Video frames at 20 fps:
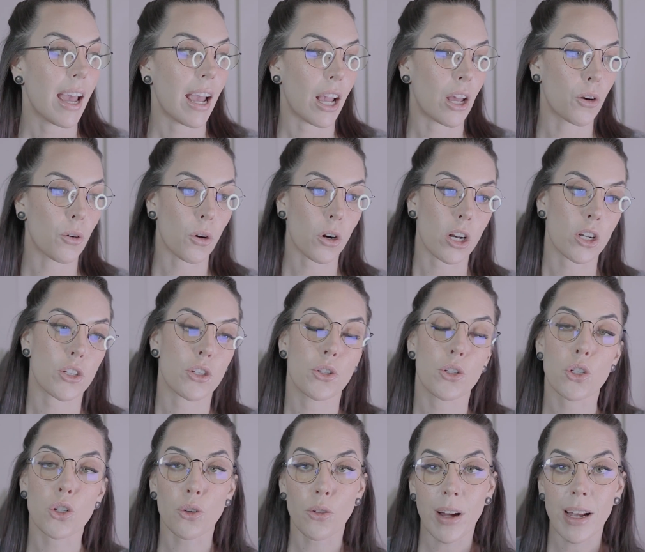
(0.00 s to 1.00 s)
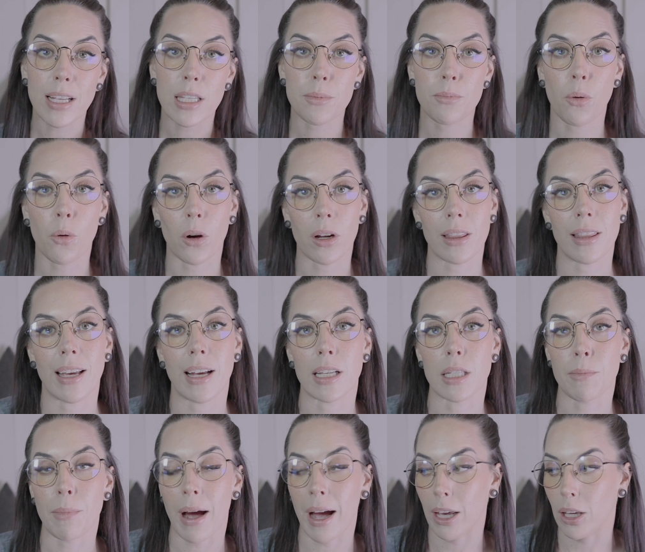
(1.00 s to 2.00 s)
in order to transport
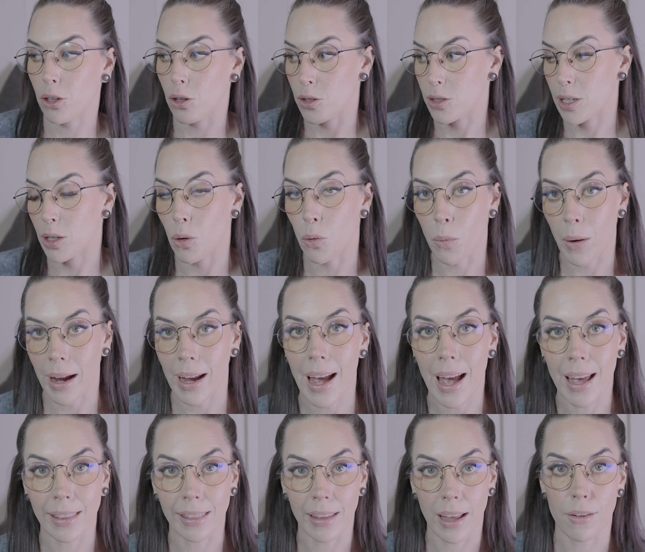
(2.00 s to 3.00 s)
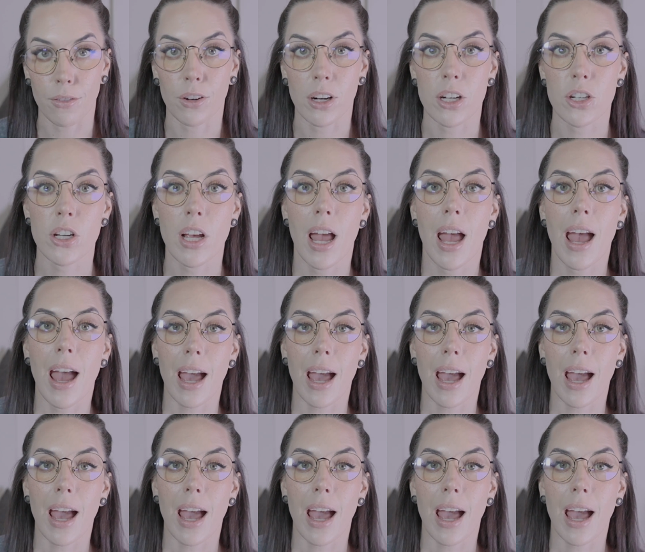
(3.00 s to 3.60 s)
things by using weight and leverage.